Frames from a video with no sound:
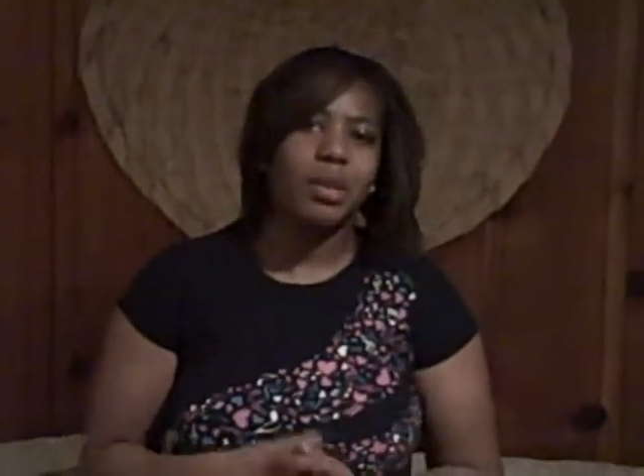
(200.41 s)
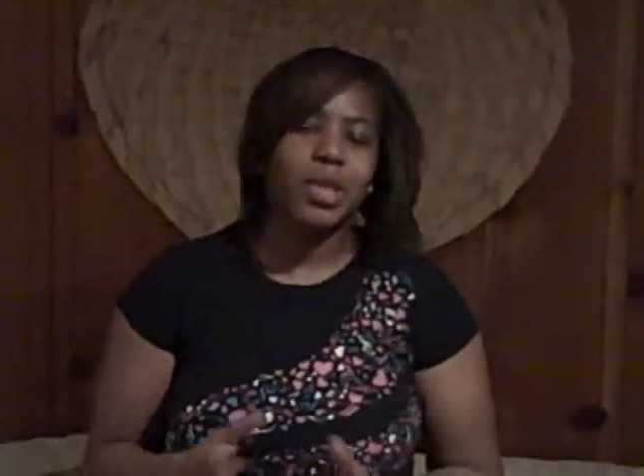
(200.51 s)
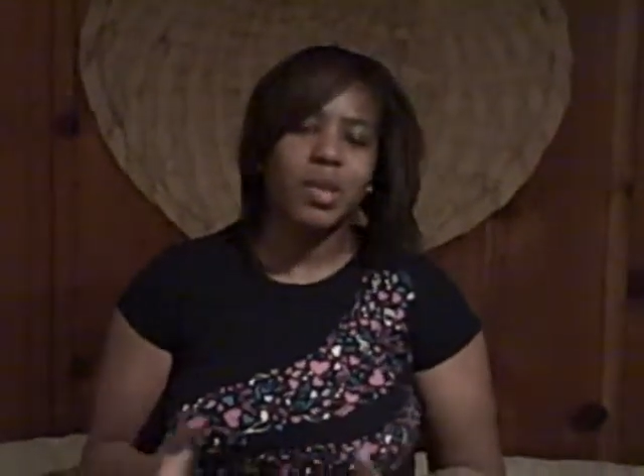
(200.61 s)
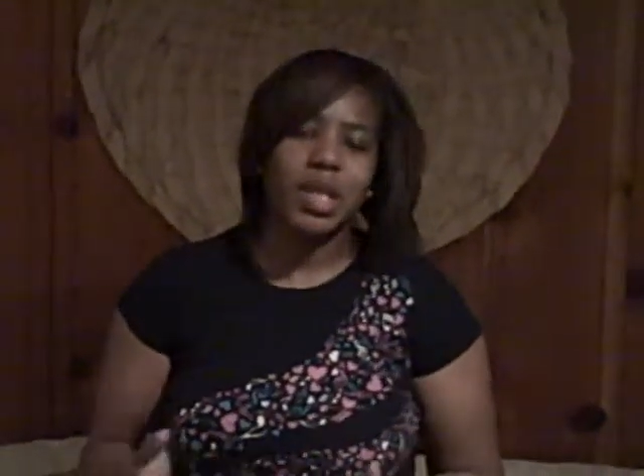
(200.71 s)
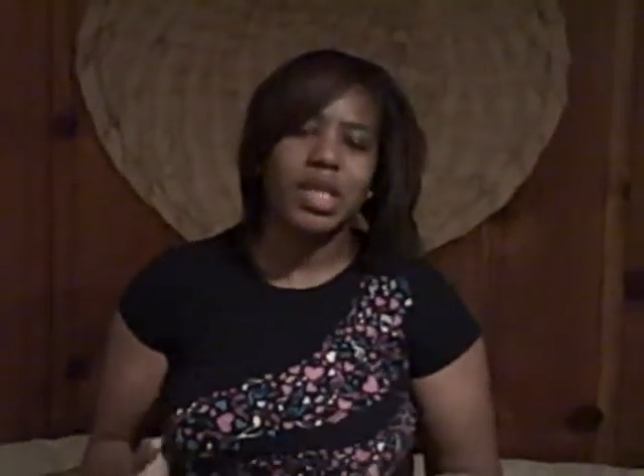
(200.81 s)
in
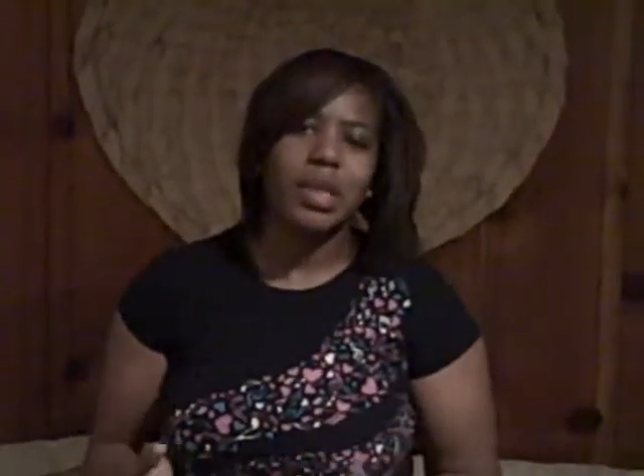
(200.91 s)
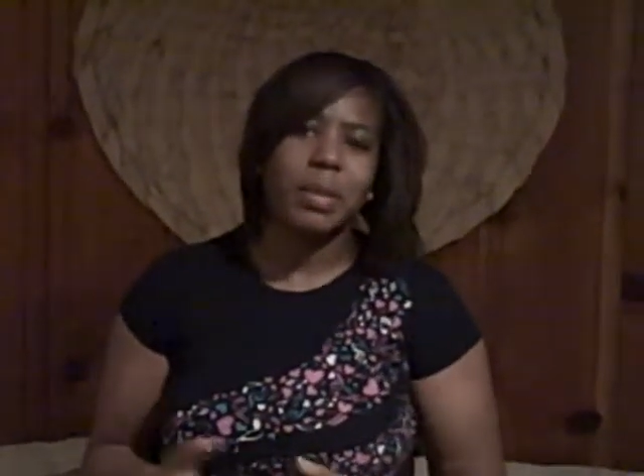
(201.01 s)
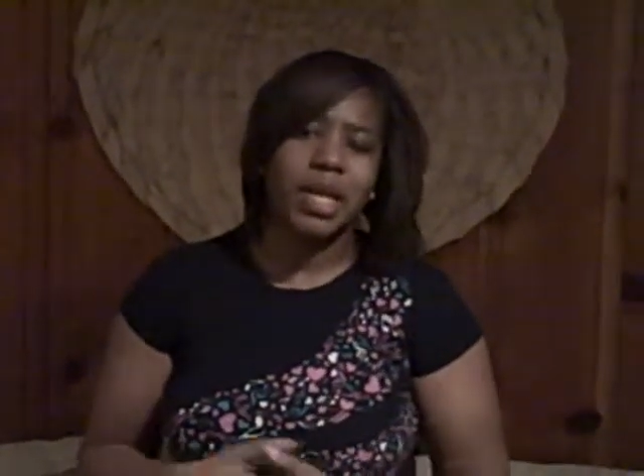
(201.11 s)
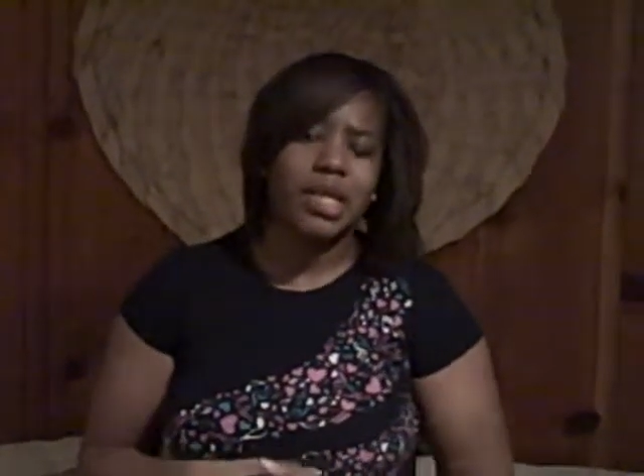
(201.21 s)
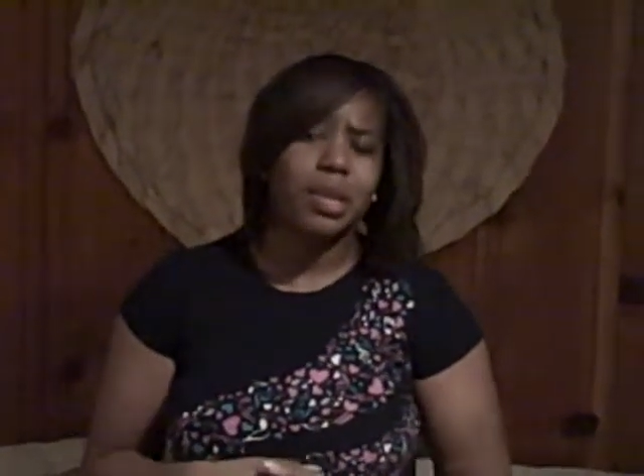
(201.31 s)
between the
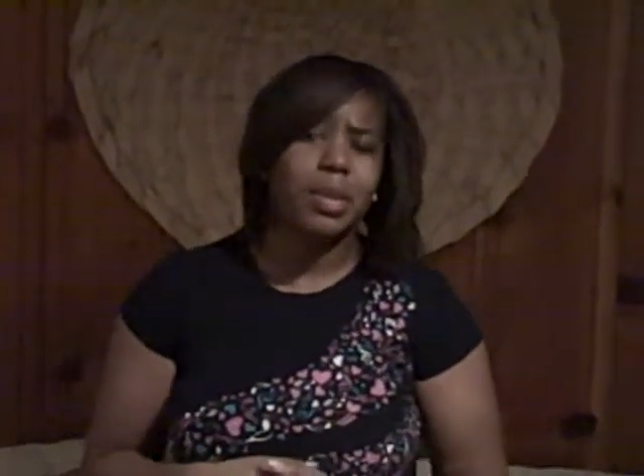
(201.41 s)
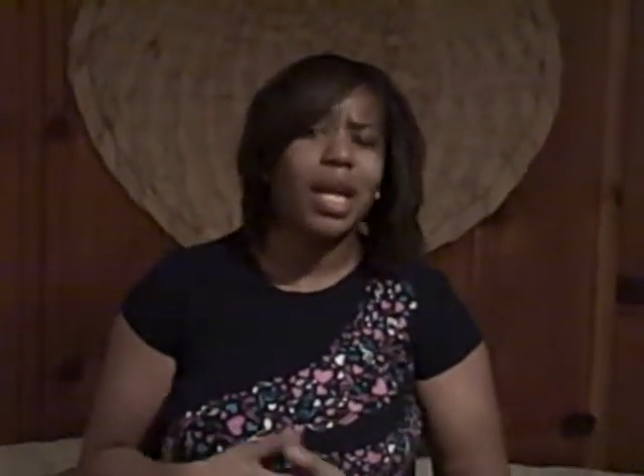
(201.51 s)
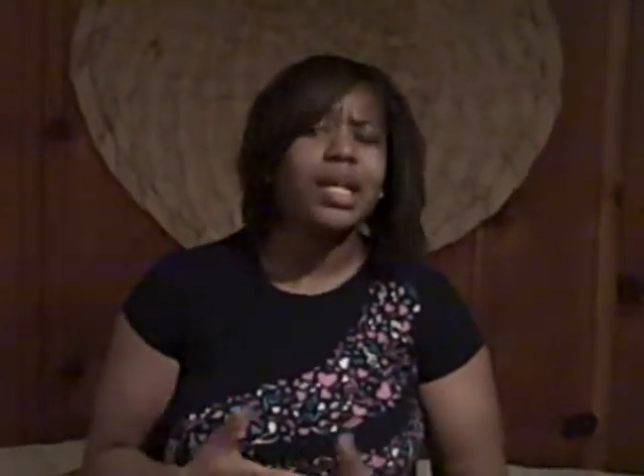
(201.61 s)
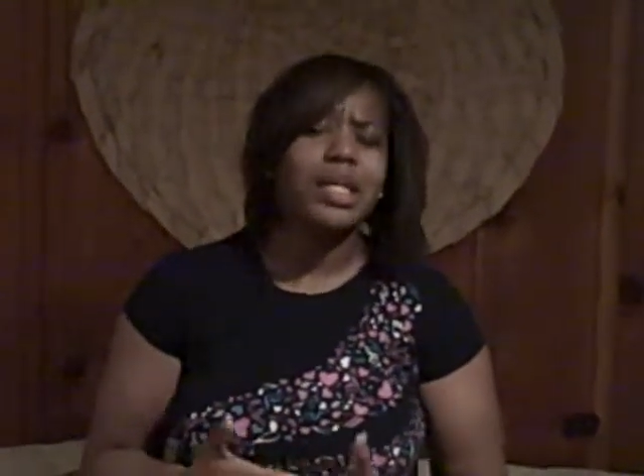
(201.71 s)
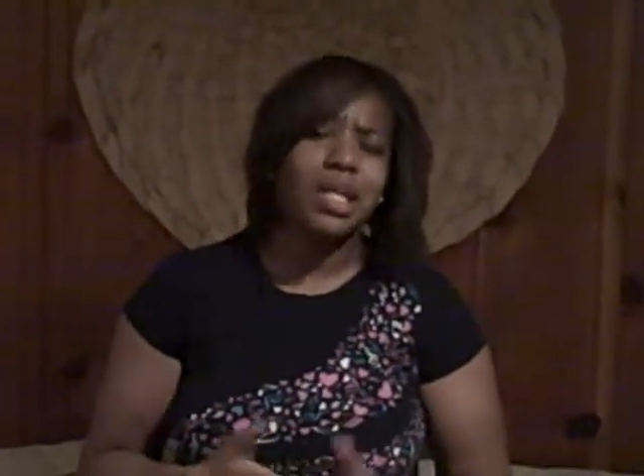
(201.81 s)
semester, but
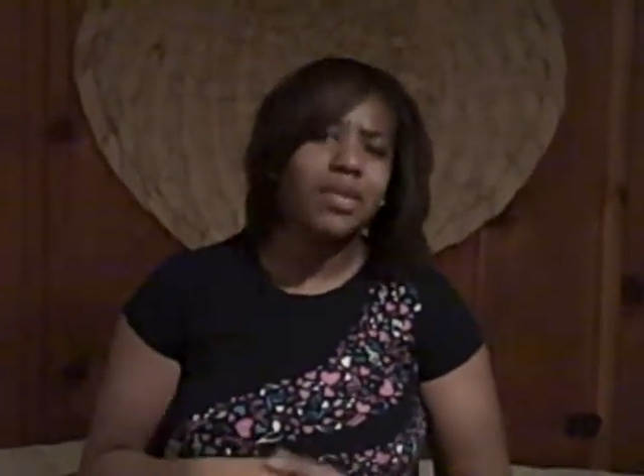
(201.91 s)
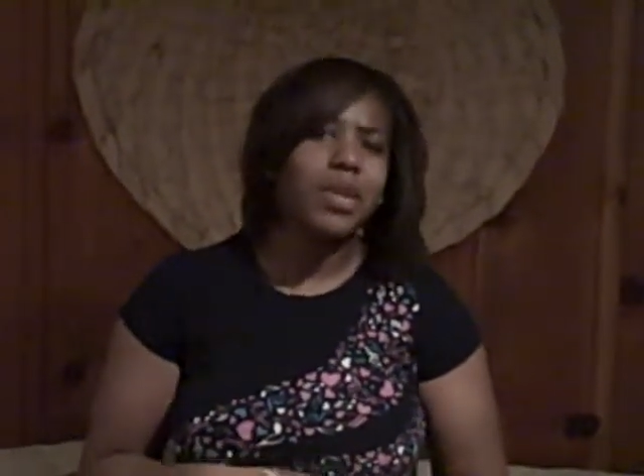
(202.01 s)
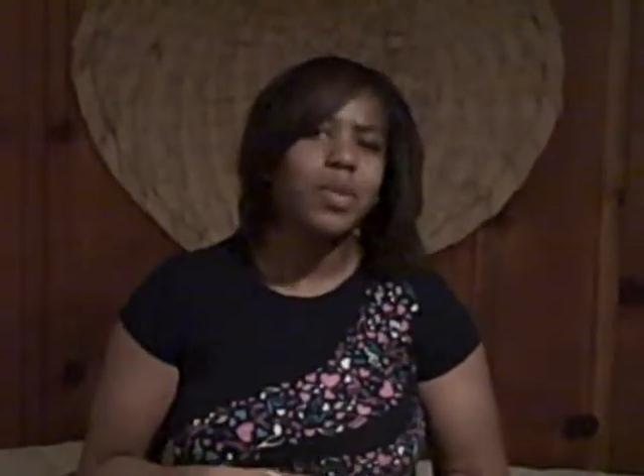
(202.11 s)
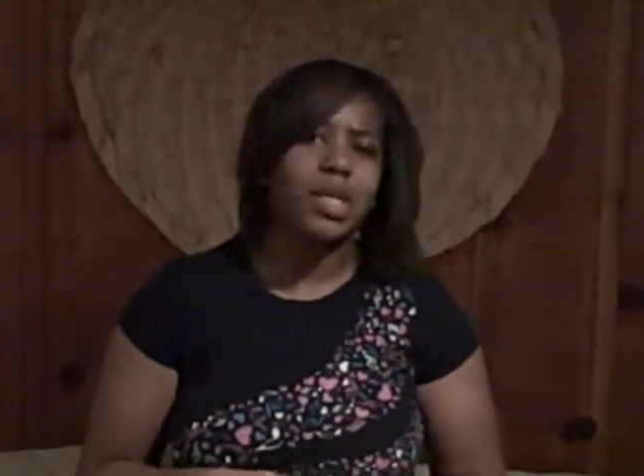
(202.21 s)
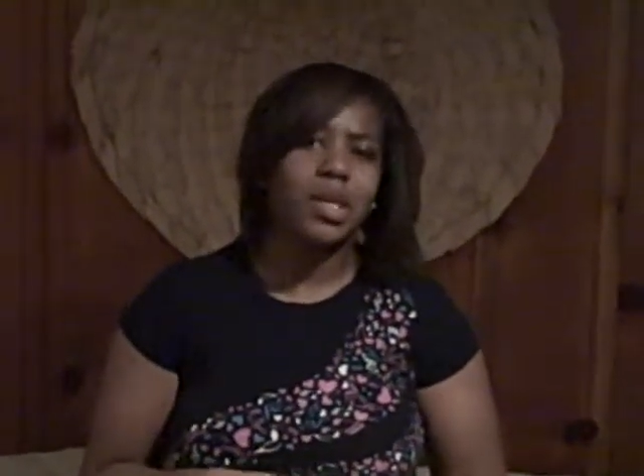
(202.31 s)
I
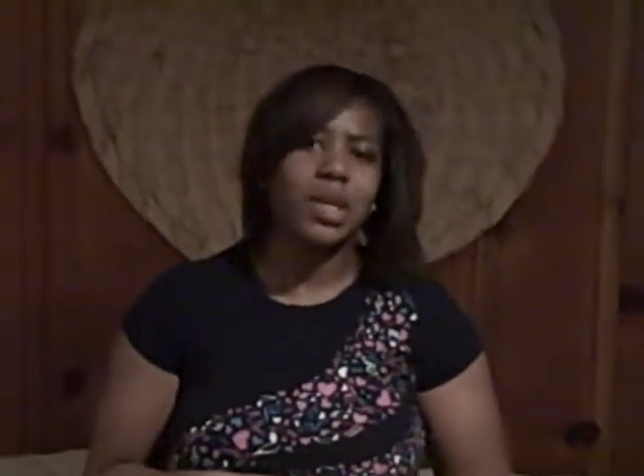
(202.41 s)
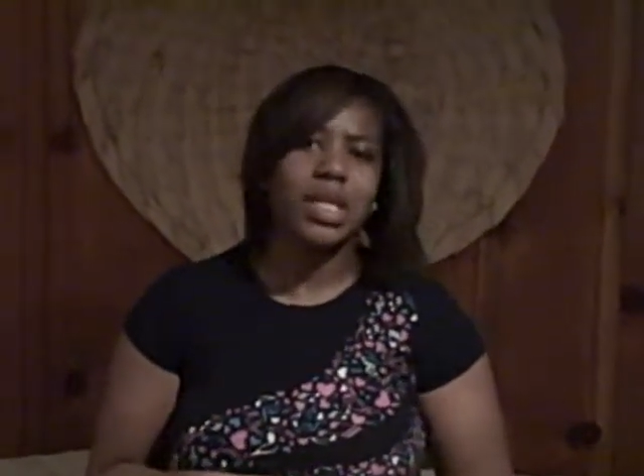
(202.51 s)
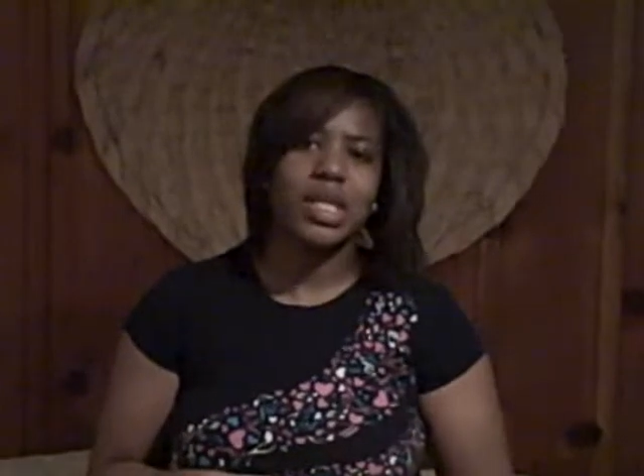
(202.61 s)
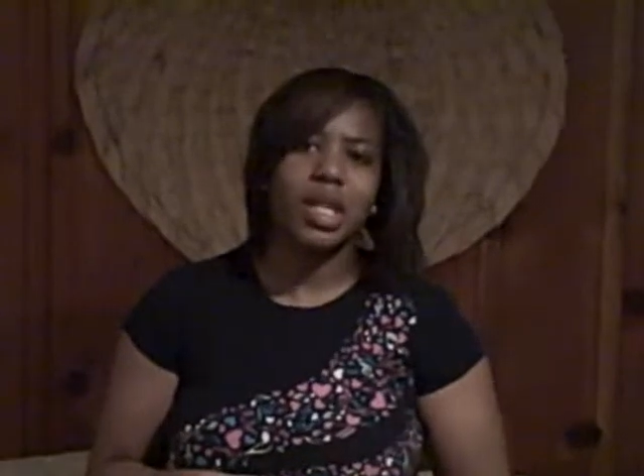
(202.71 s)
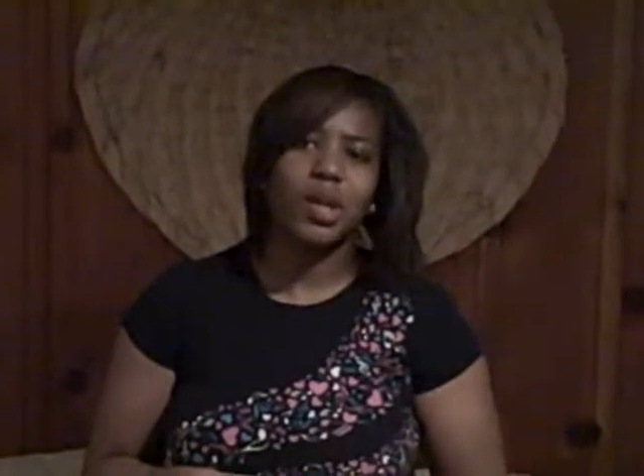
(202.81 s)
definitely will still
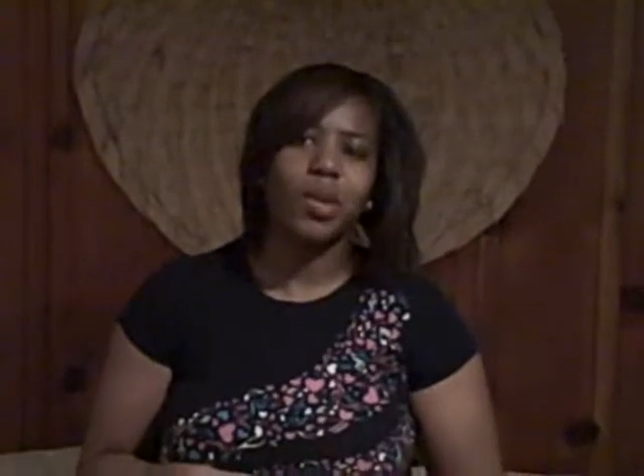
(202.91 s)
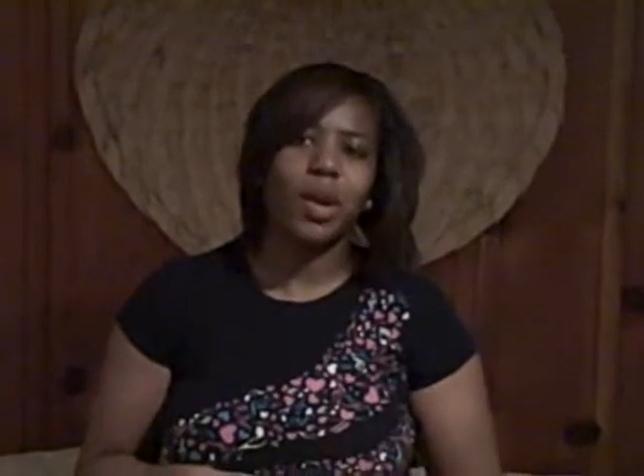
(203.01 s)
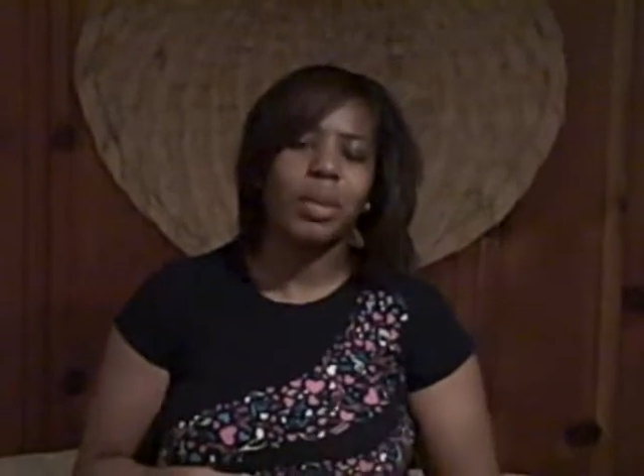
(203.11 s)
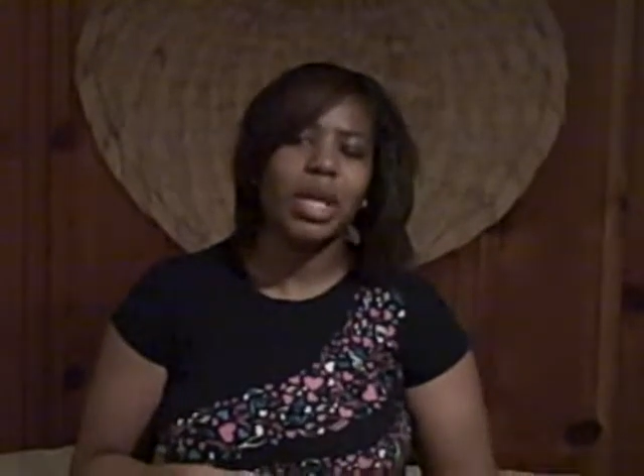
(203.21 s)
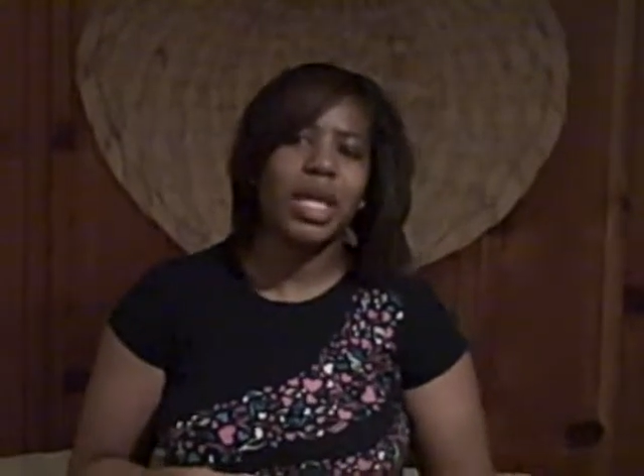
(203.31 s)
continue
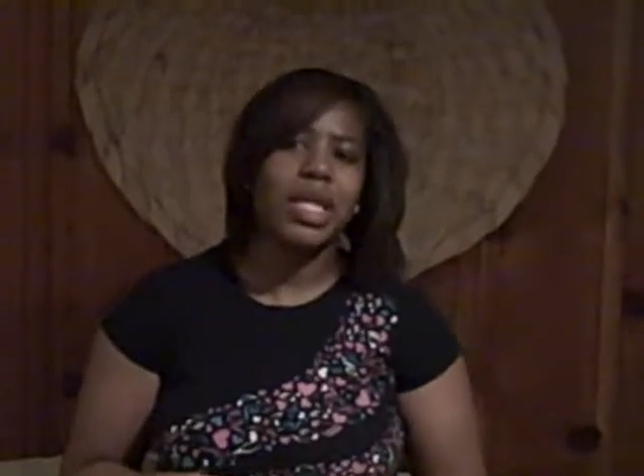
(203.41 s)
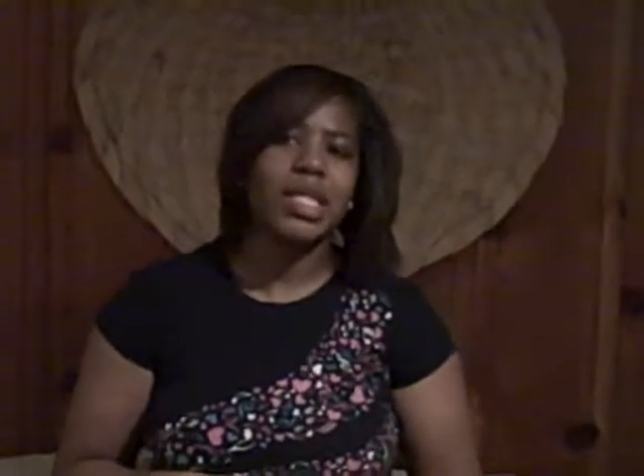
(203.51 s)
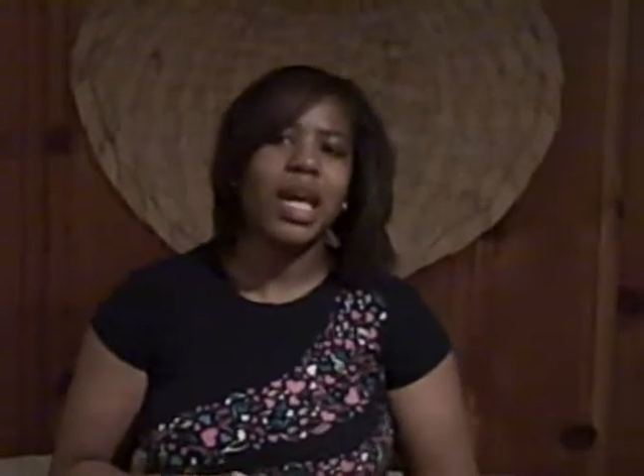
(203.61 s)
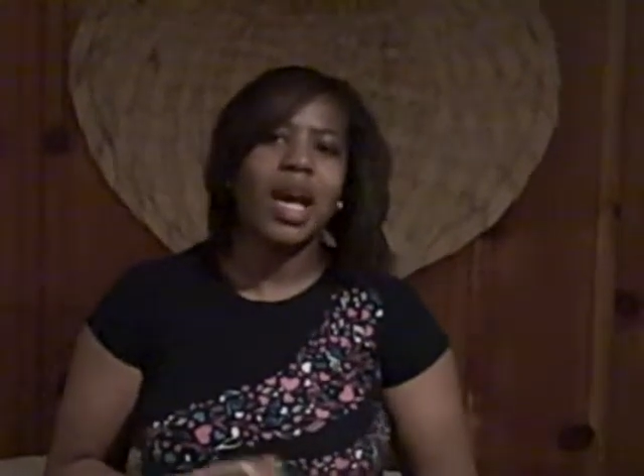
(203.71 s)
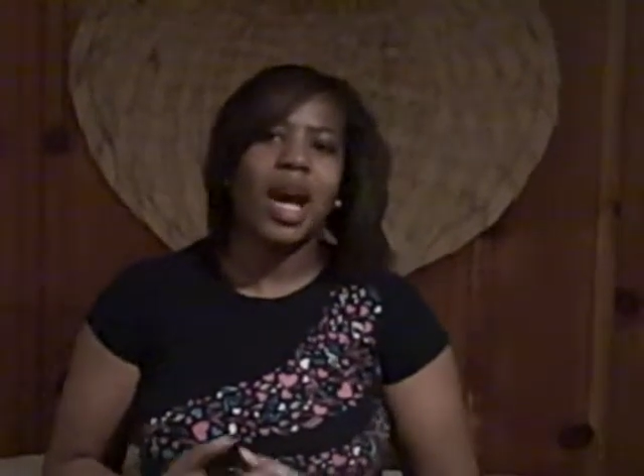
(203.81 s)
on because